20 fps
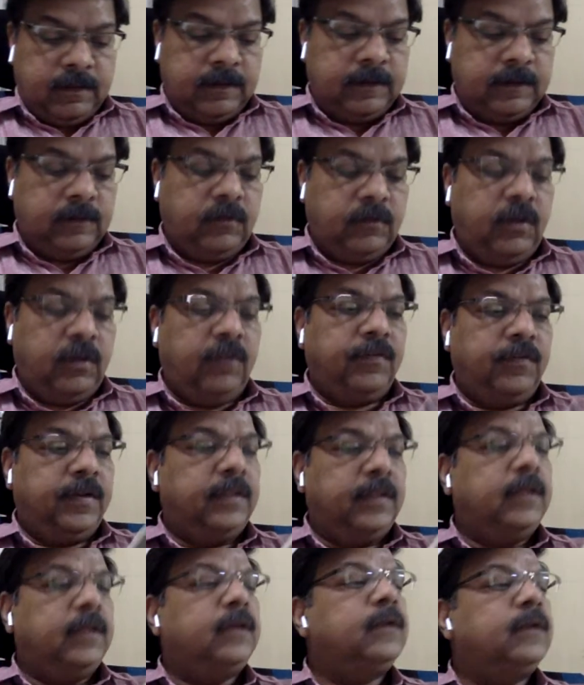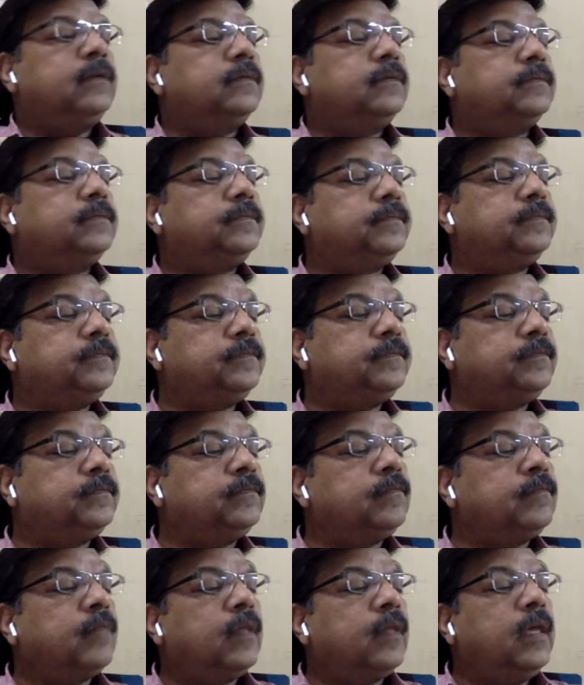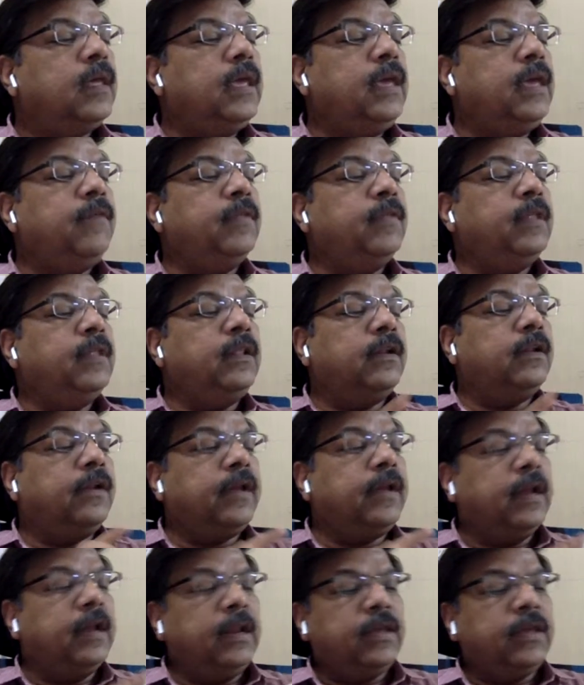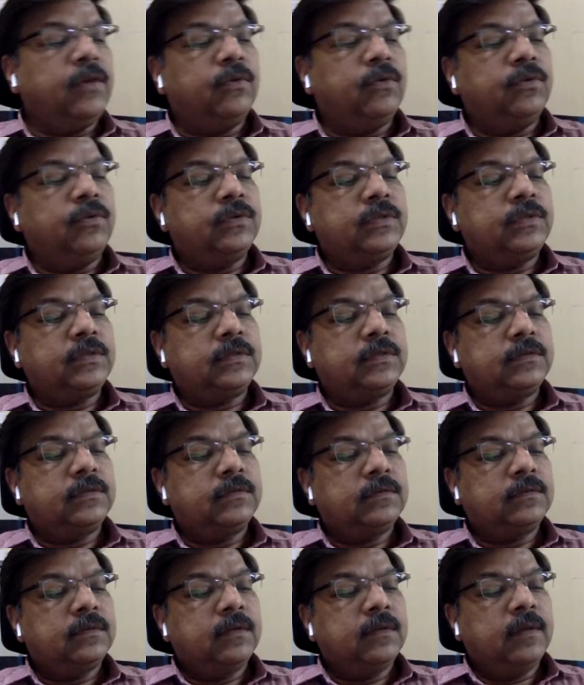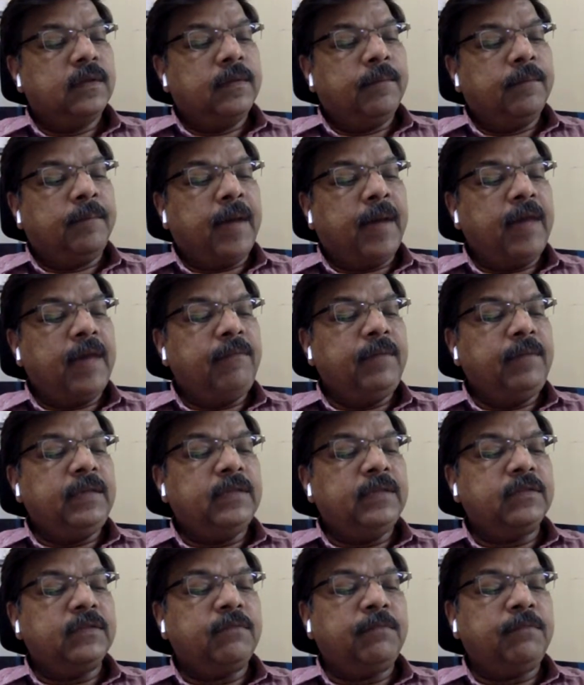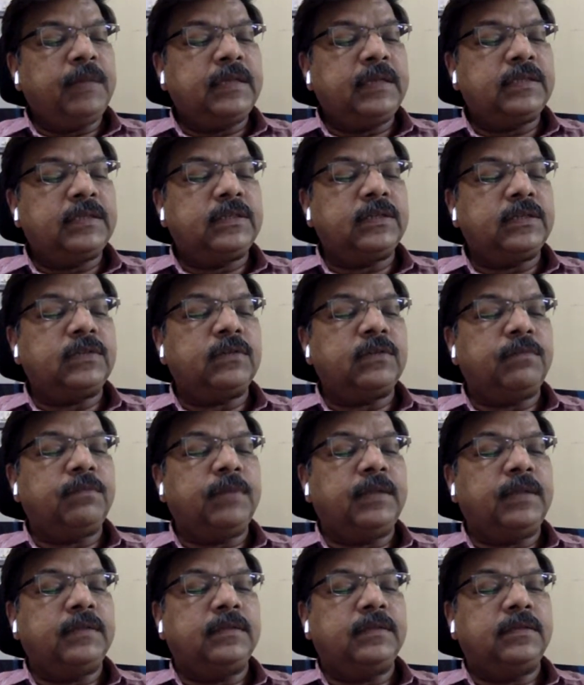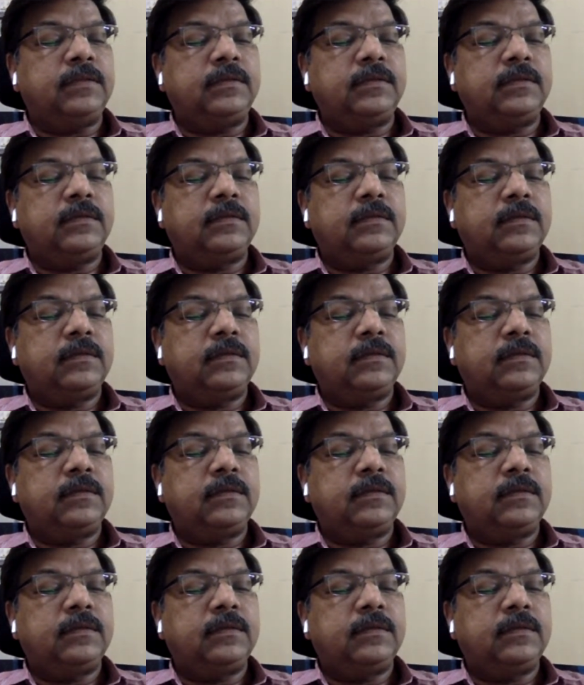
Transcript: Going further, even in real cures, by means of mixtures of medicines,